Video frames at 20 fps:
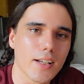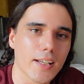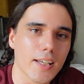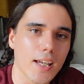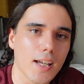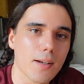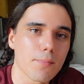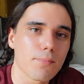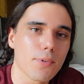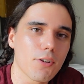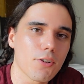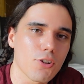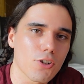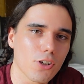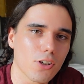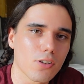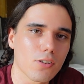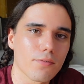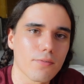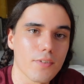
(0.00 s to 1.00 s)
I can't be
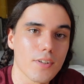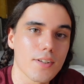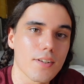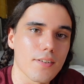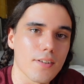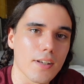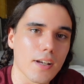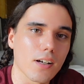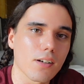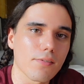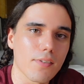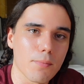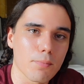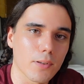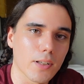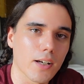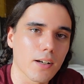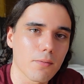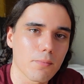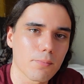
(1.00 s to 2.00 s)
sure if this is how the
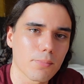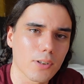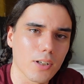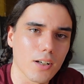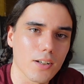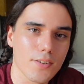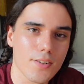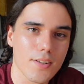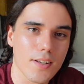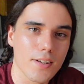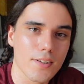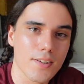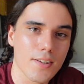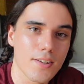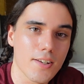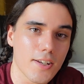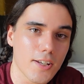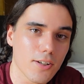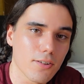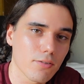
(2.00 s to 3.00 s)
process
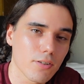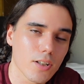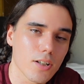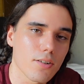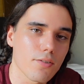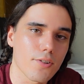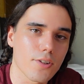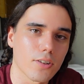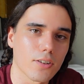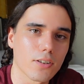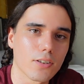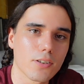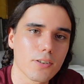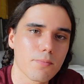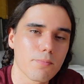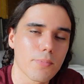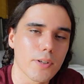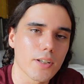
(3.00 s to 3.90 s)
still goes on,